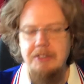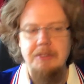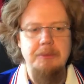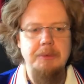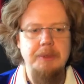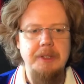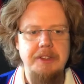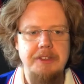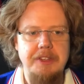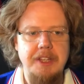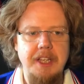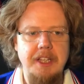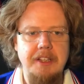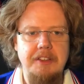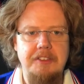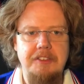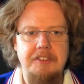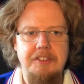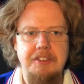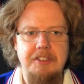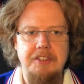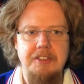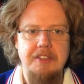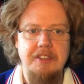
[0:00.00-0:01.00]
with
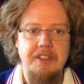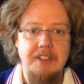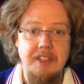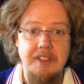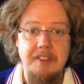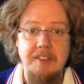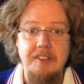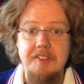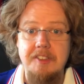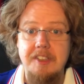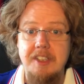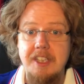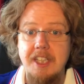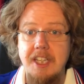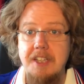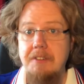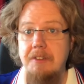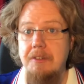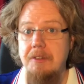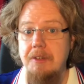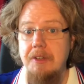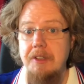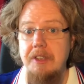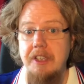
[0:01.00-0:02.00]
that as I said
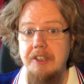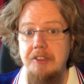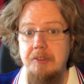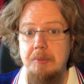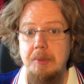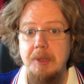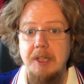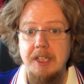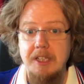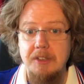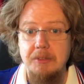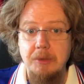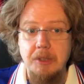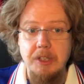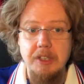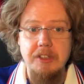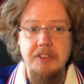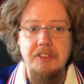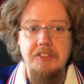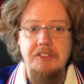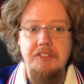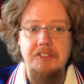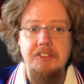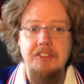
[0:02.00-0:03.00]
everyone has played
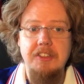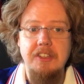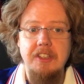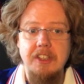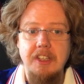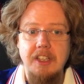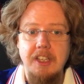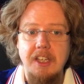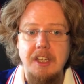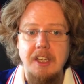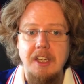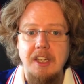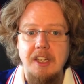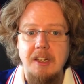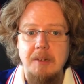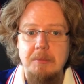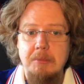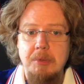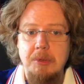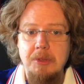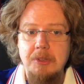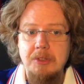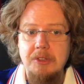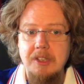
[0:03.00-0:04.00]
once
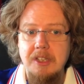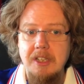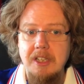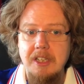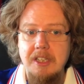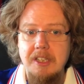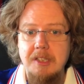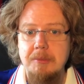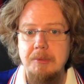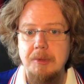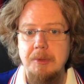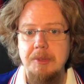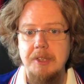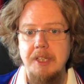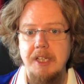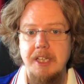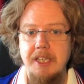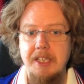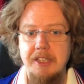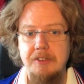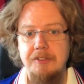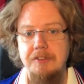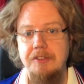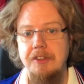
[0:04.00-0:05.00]
Portugal at the moment
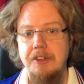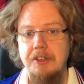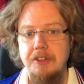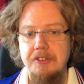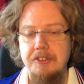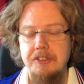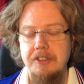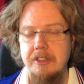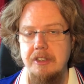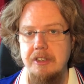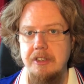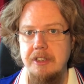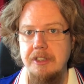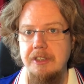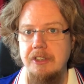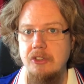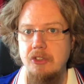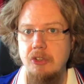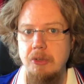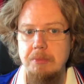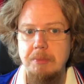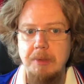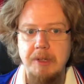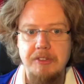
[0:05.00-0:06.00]
ahead of France in, in the
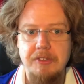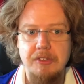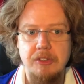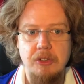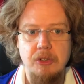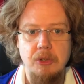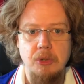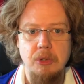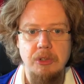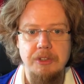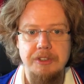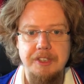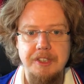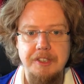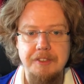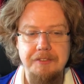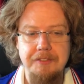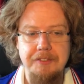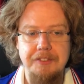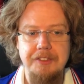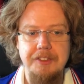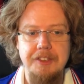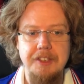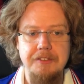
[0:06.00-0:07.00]
group based on goal
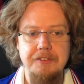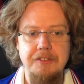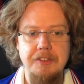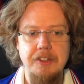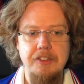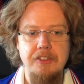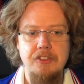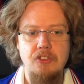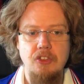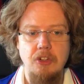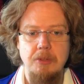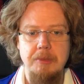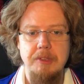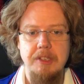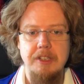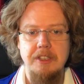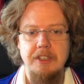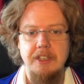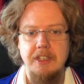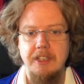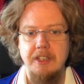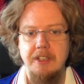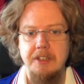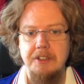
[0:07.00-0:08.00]
Diff difference. Germany and
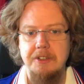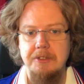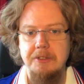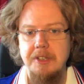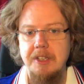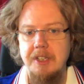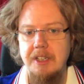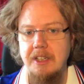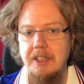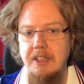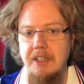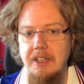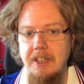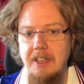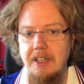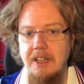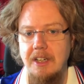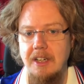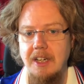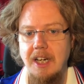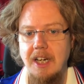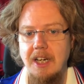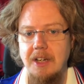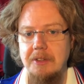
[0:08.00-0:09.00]
Hungary
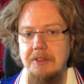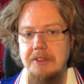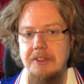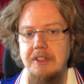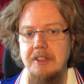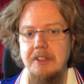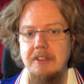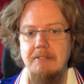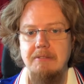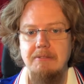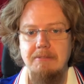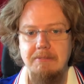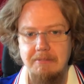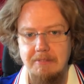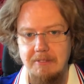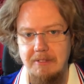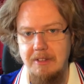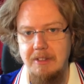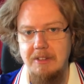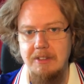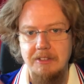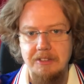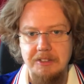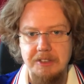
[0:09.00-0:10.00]
uh, out uh,
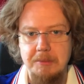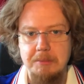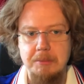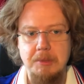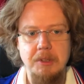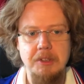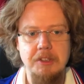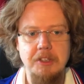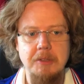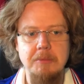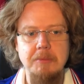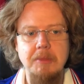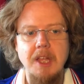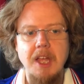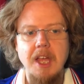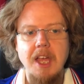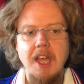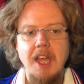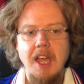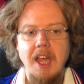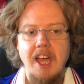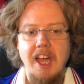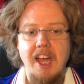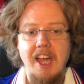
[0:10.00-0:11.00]
on the bottom.
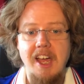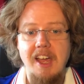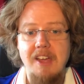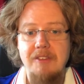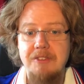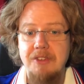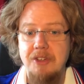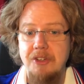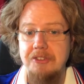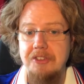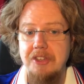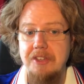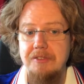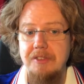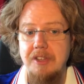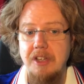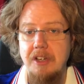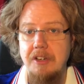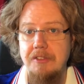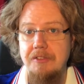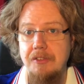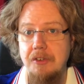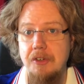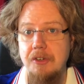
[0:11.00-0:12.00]
Uh, we also have
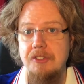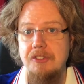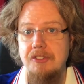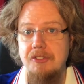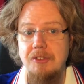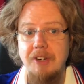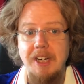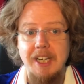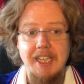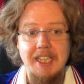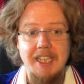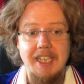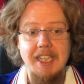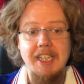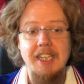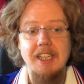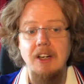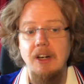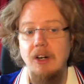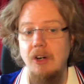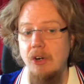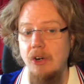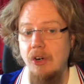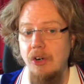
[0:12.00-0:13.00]
now a first ranking
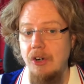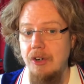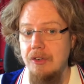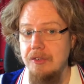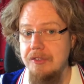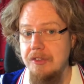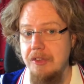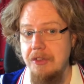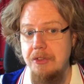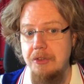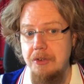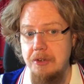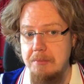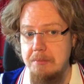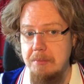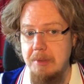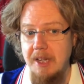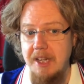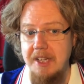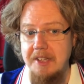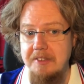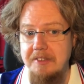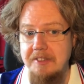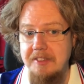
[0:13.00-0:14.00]
of the third
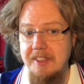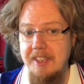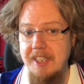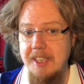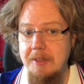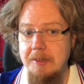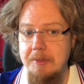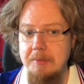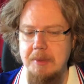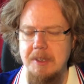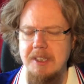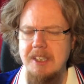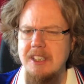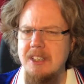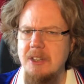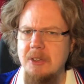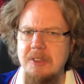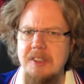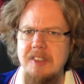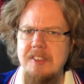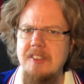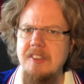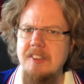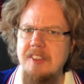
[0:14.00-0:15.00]
place teams, but you know,
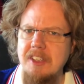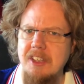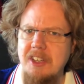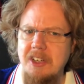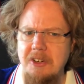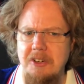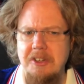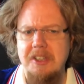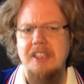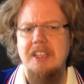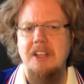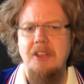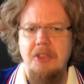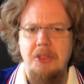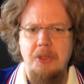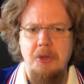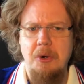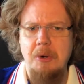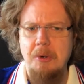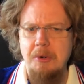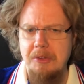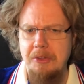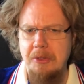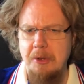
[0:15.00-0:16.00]
this is the currently
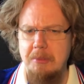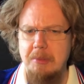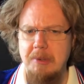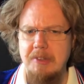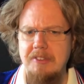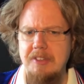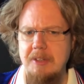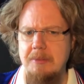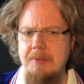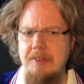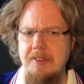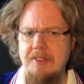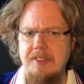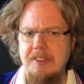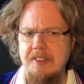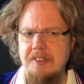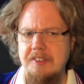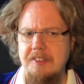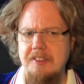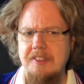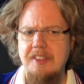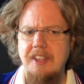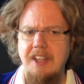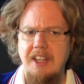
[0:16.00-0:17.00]
third, third place team. This
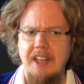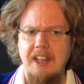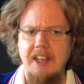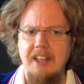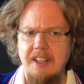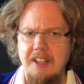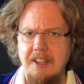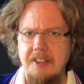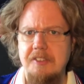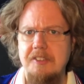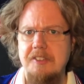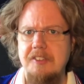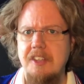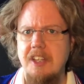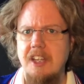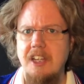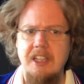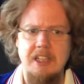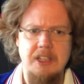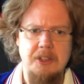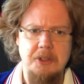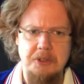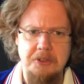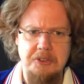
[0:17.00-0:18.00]
doesn't tell us a
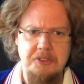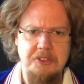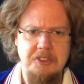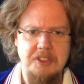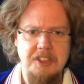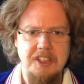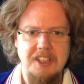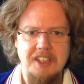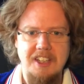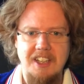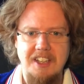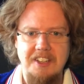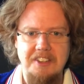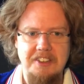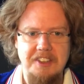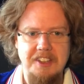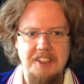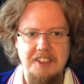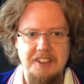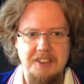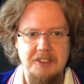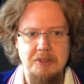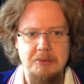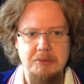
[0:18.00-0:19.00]
lot. I
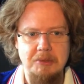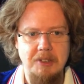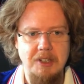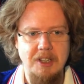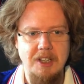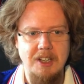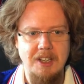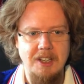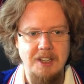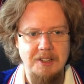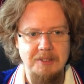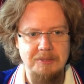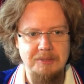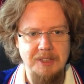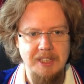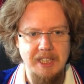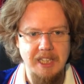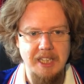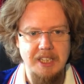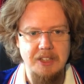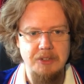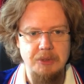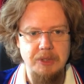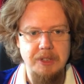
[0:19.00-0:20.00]
think you uh,
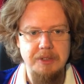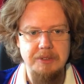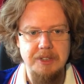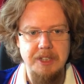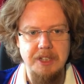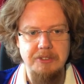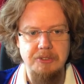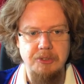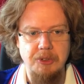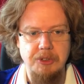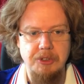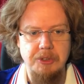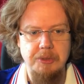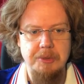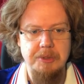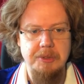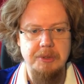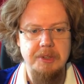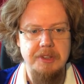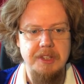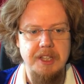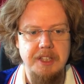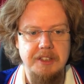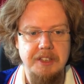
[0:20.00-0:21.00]
will agree, agree
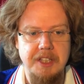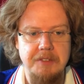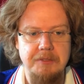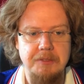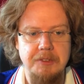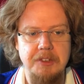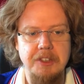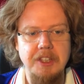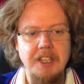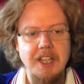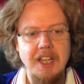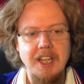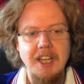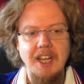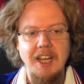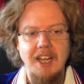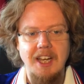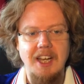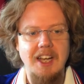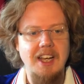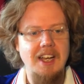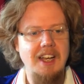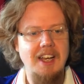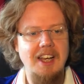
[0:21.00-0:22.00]
with that one,
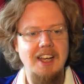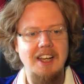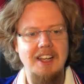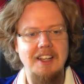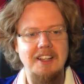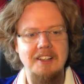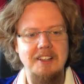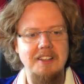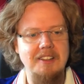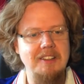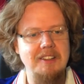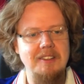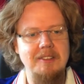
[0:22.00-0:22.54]
uh,